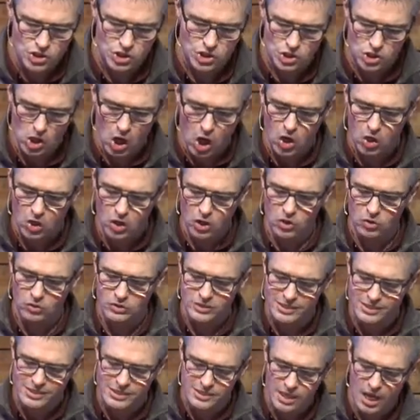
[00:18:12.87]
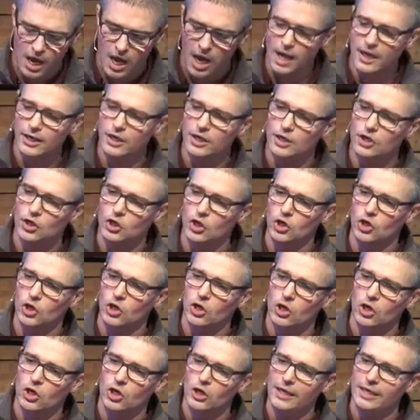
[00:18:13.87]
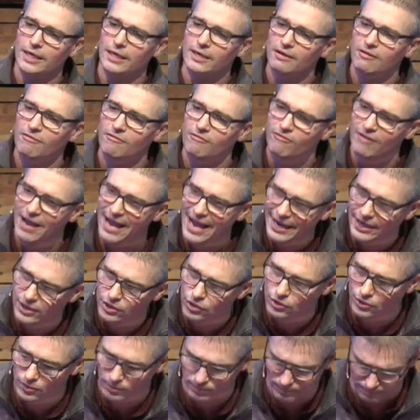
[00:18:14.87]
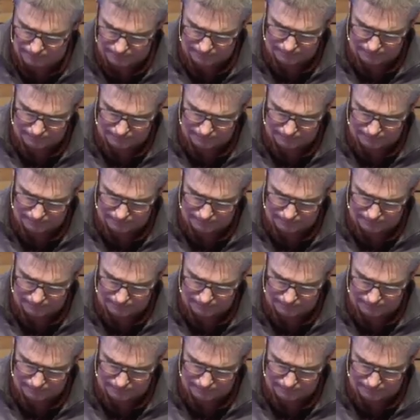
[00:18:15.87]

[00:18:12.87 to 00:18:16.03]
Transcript: sorrow does not occur in a vacuum.